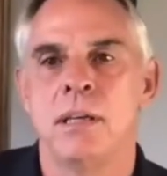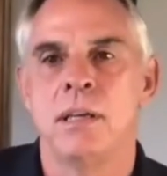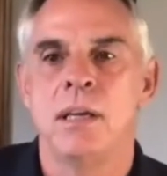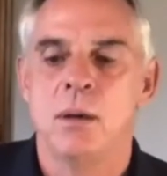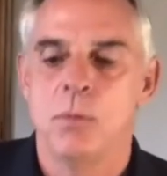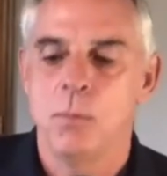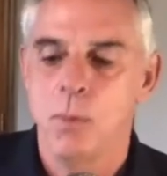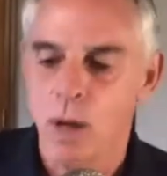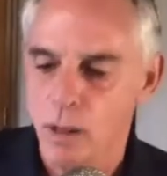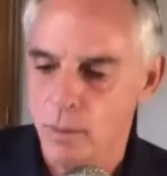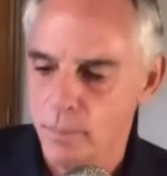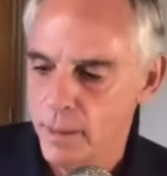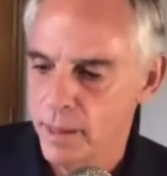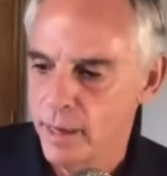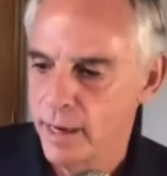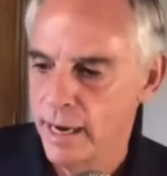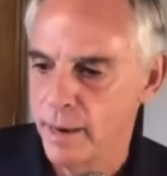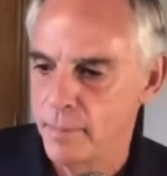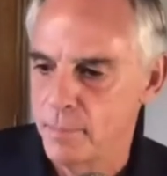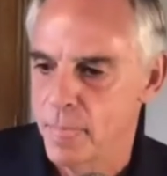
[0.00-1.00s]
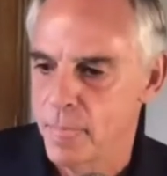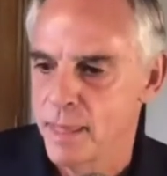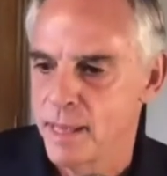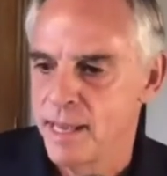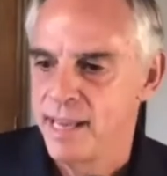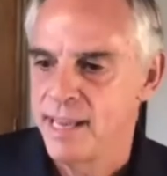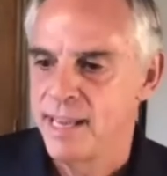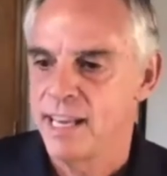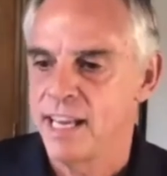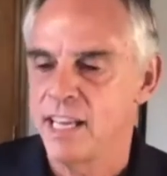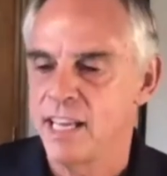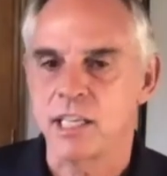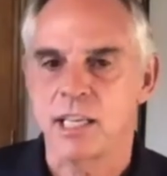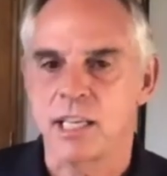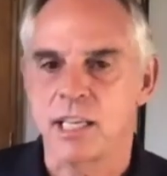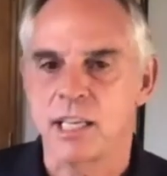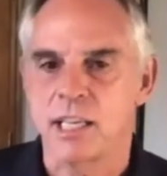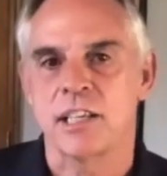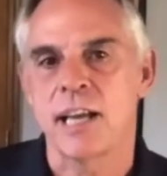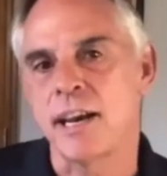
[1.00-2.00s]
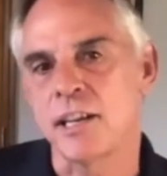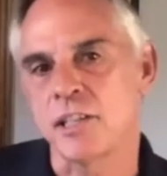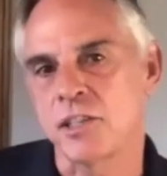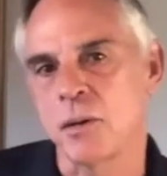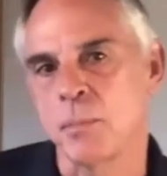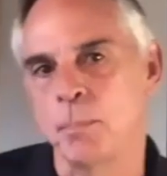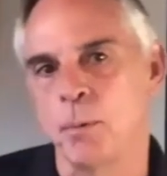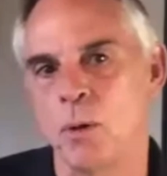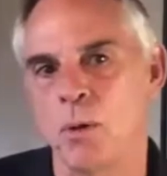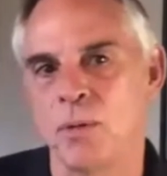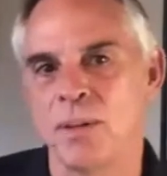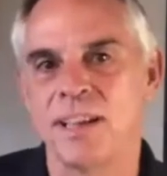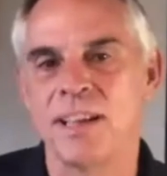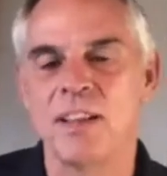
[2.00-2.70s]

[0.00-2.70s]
Well, it's kind of simple.